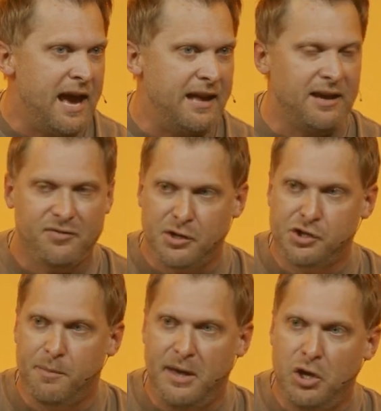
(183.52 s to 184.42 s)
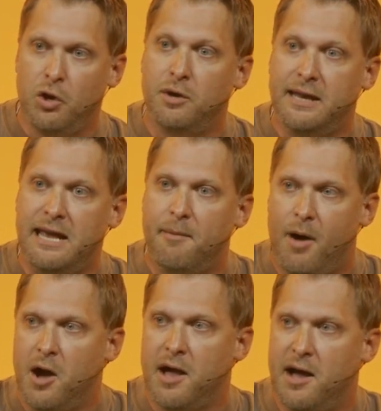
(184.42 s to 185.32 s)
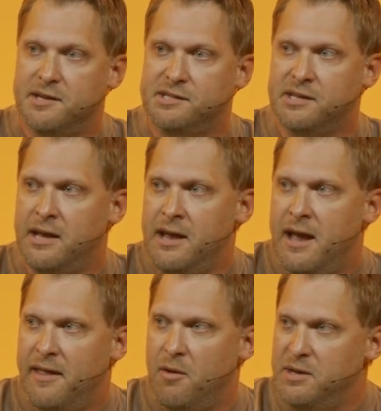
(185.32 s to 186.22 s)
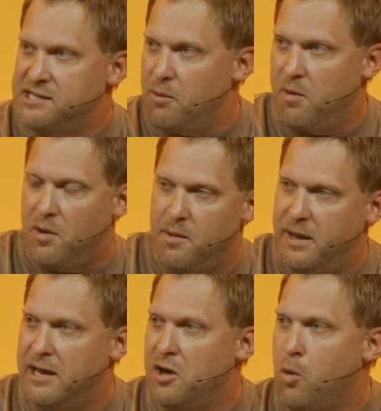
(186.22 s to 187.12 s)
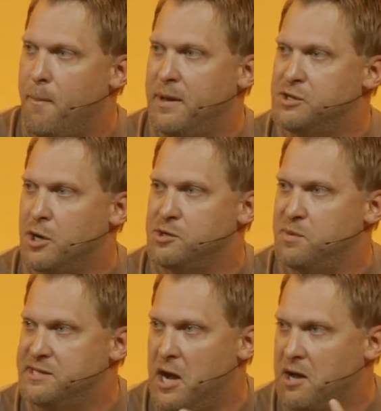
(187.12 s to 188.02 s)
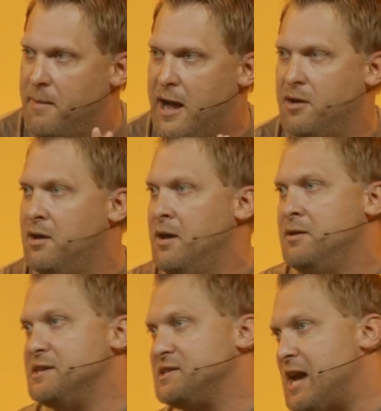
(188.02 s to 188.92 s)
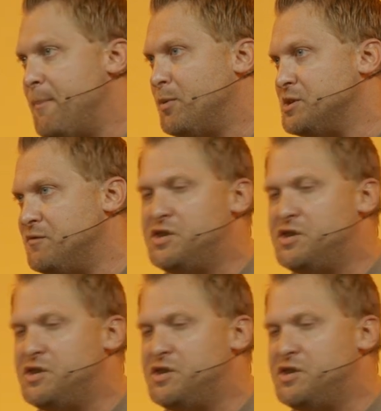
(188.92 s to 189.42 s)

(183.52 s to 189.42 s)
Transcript: and yet there should be unity among us. And then we said we want to be an equipping church. We talk about disciples of